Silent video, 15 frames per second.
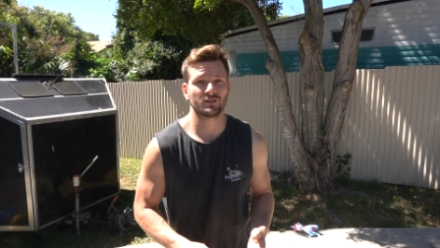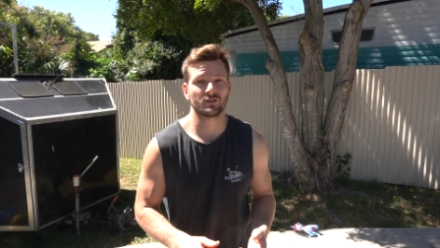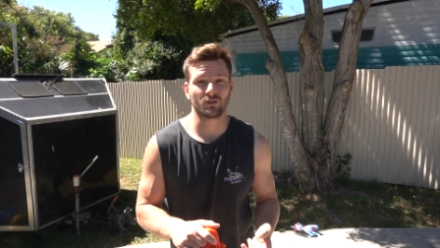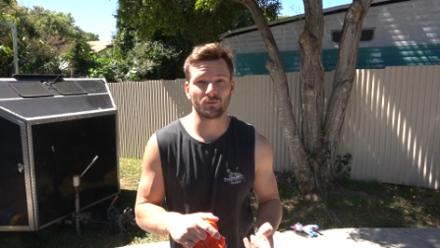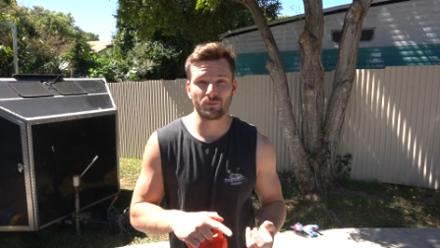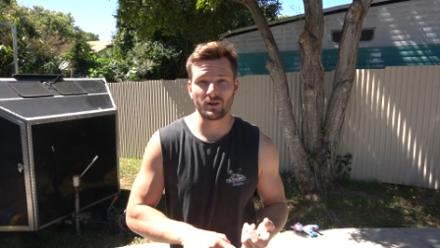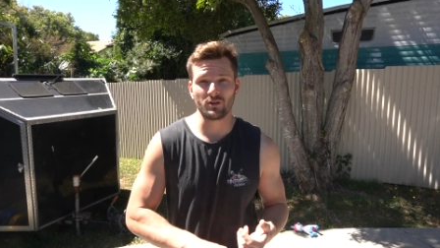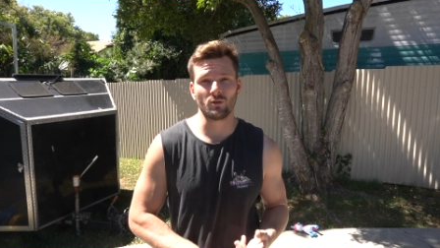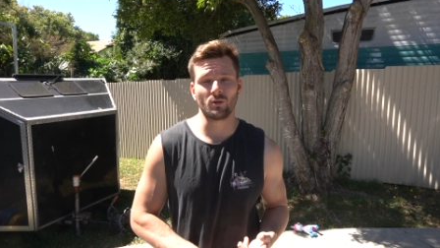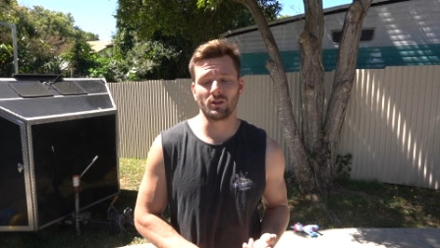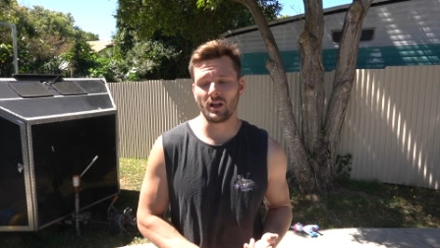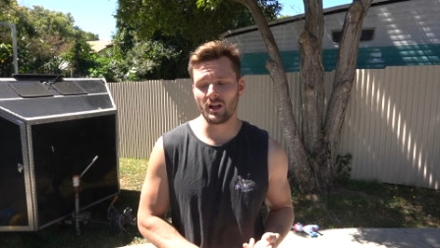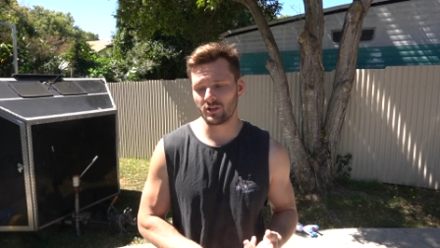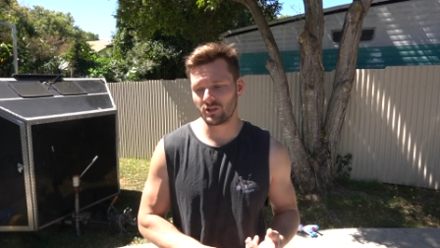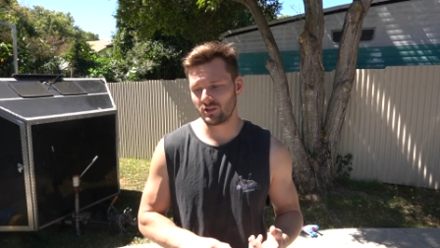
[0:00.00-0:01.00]
It's got a brand new
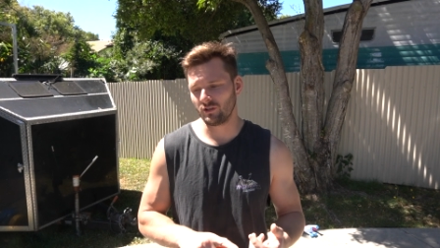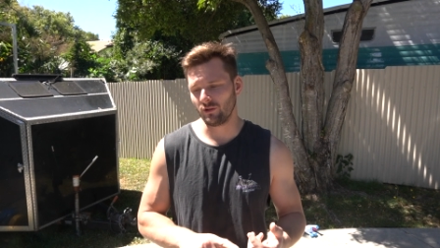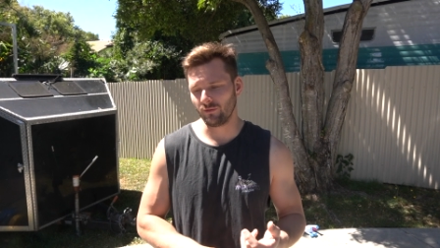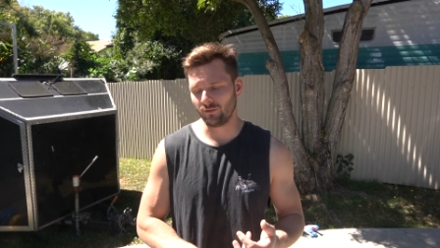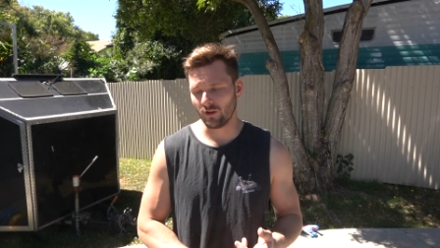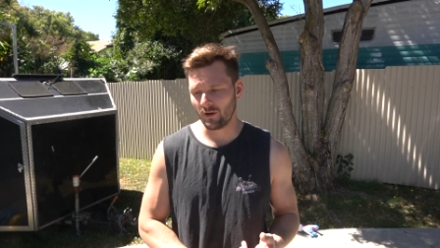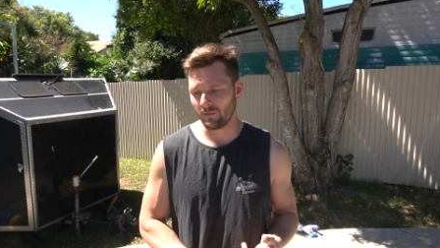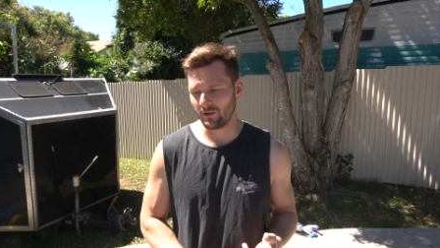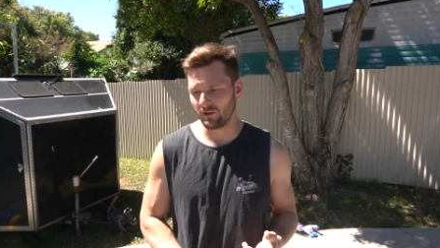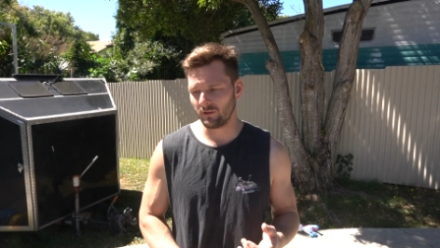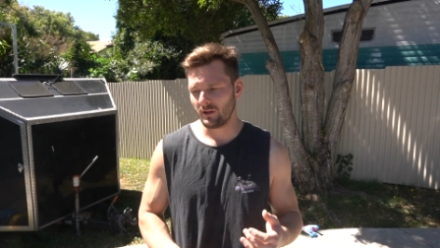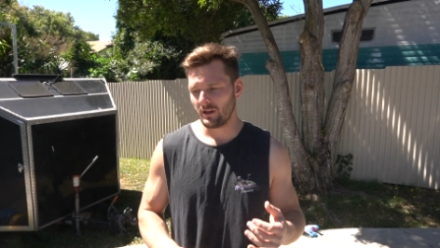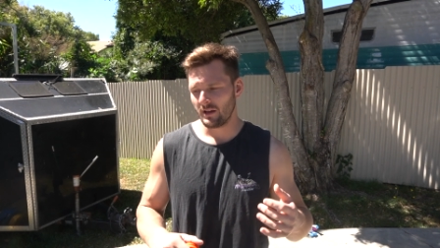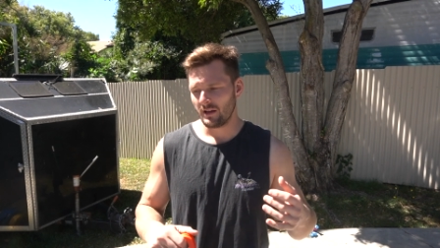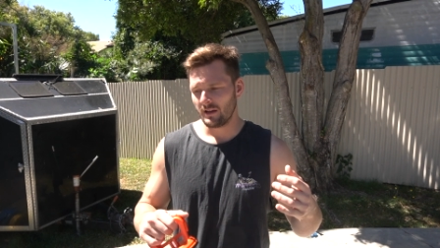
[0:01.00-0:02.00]
clutch, new
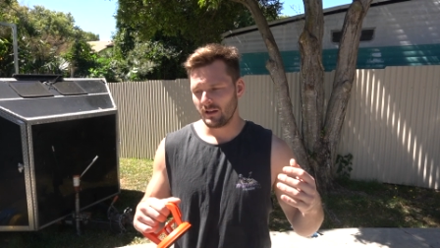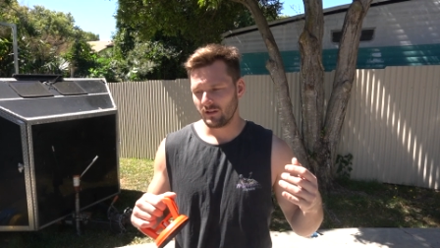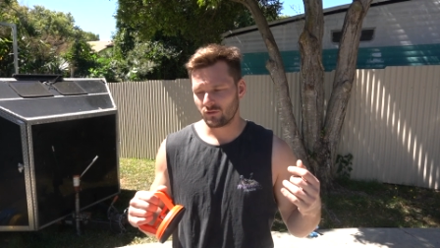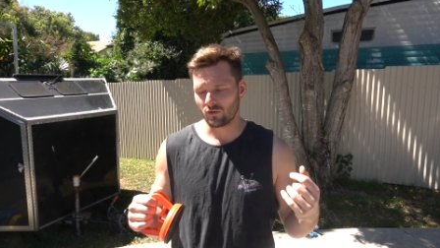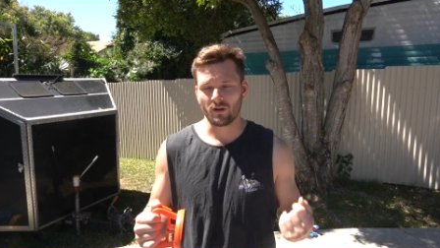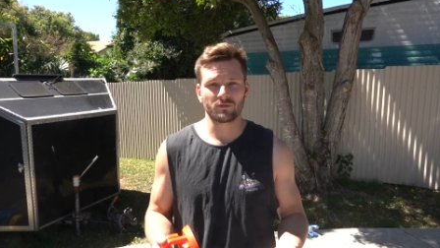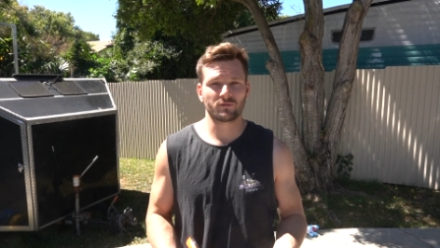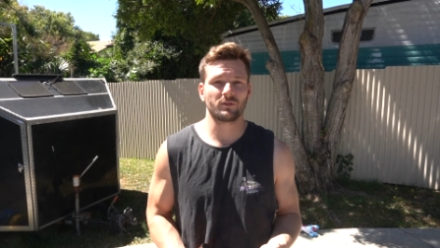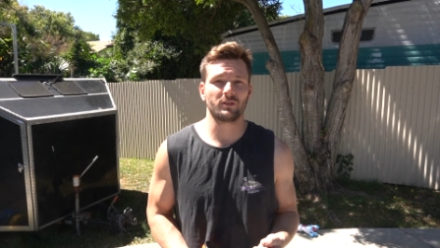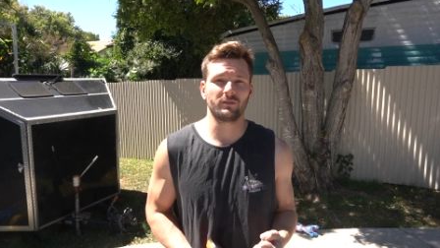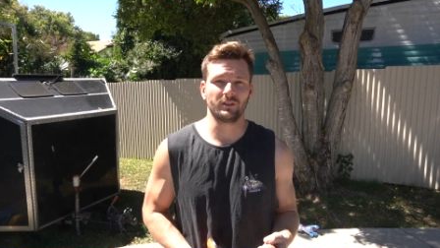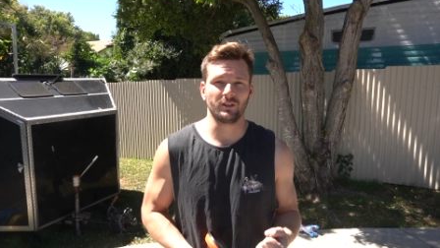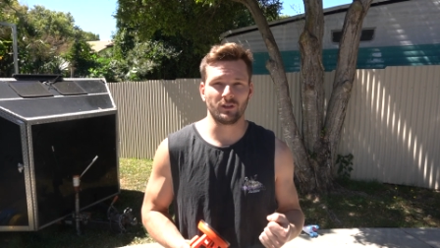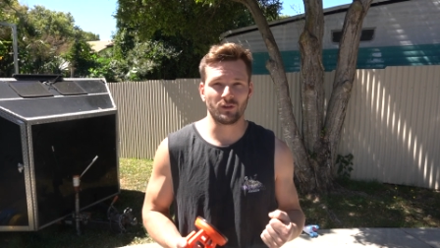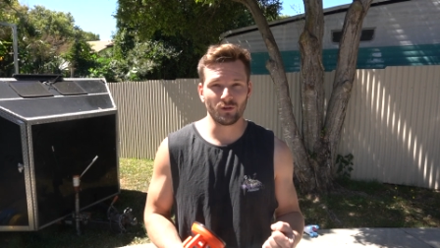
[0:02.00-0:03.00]
flywheel, drives really,
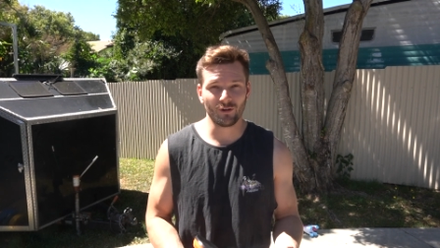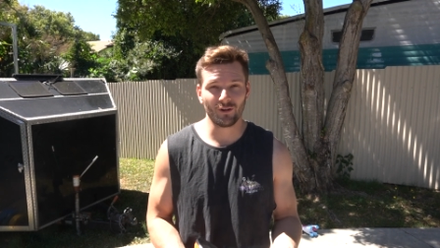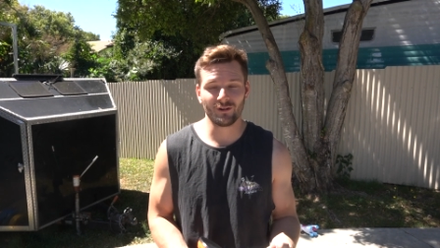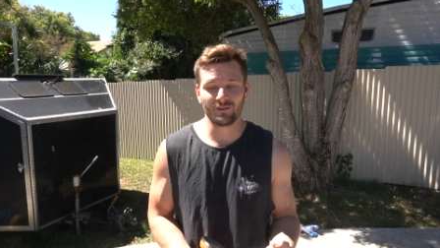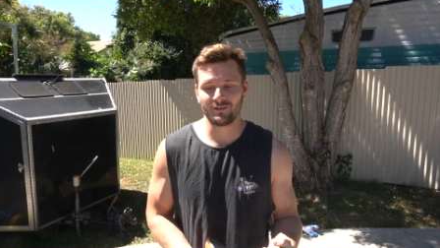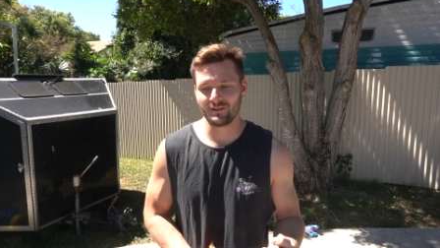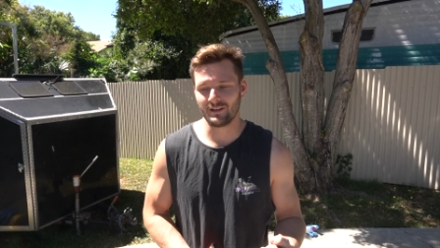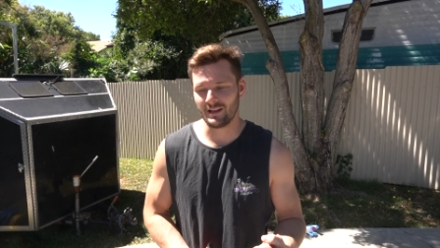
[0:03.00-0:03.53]
really good.